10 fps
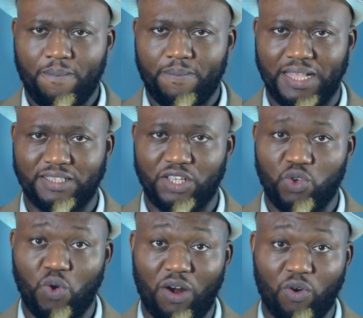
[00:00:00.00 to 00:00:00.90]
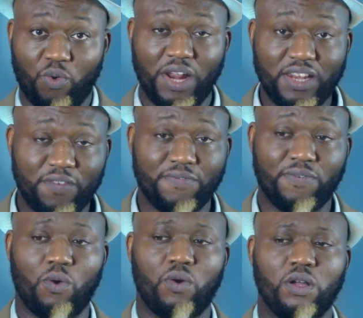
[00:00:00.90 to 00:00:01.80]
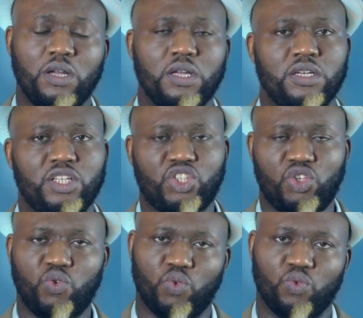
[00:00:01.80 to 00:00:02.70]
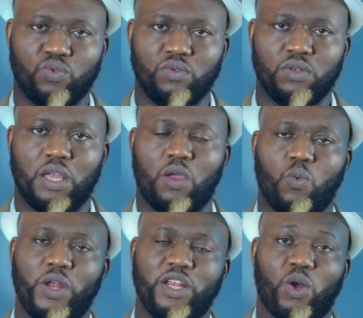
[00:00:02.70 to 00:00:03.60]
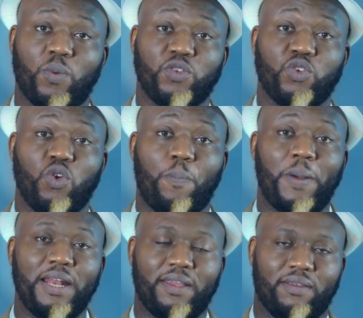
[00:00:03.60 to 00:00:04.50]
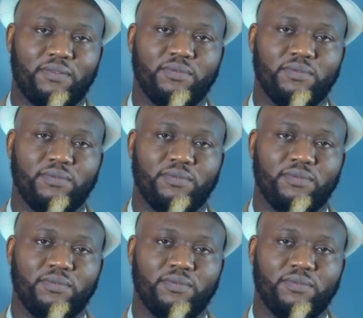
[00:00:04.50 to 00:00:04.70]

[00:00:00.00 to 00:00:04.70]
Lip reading: that you are ready for the two when it comes to your planning.